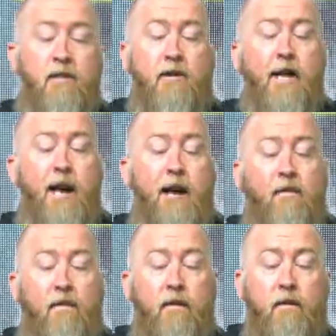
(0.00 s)
marriage of your
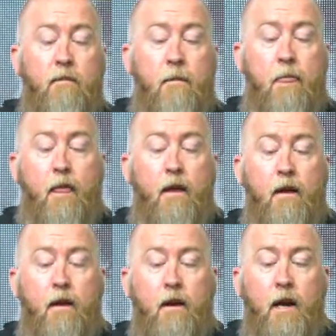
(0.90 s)
life.
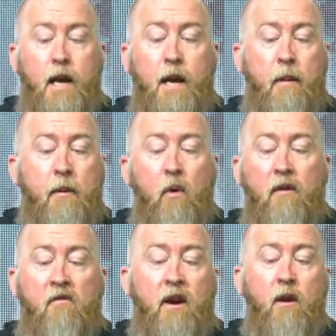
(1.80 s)
You may be
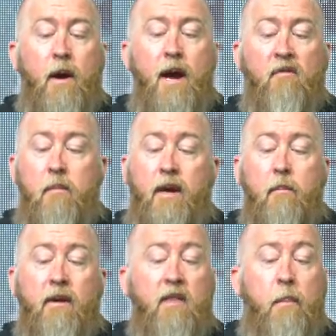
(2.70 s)
one friend away from
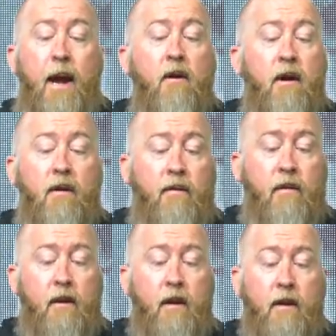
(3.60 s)
becoming the
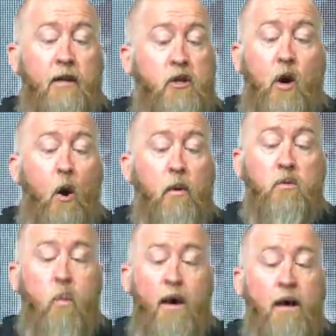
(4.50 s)
parent that you
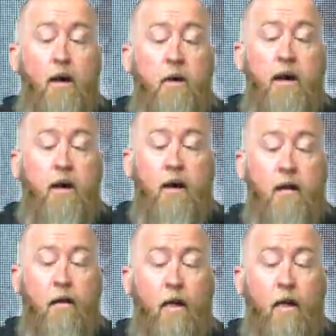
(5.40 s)
always wanted to be.